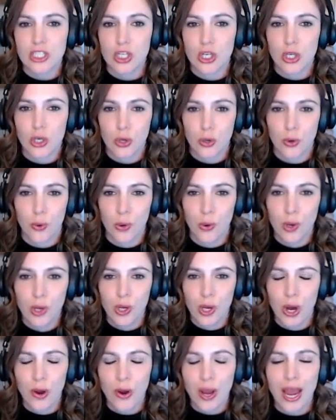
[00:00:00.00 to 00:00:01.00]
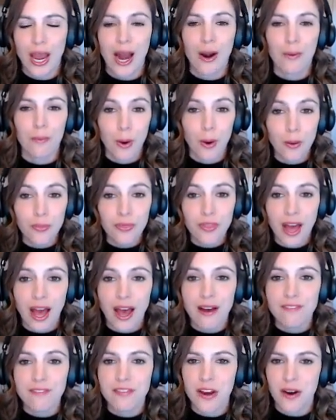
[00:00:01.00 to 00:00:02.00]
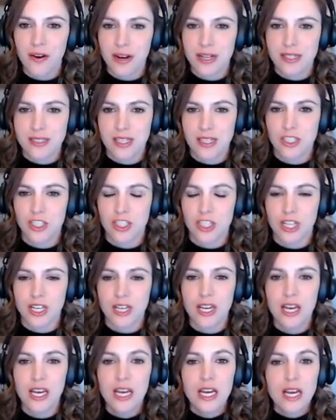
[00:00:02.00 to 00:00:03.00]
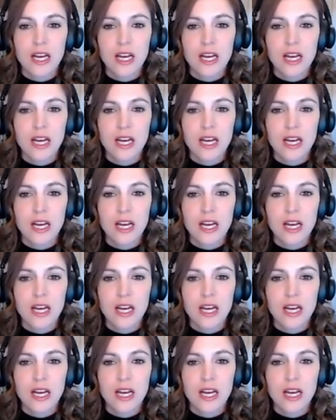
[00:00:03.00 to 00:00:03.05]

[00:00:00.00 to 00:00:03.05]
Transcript: to you. Okay, I wrote that very intentionally.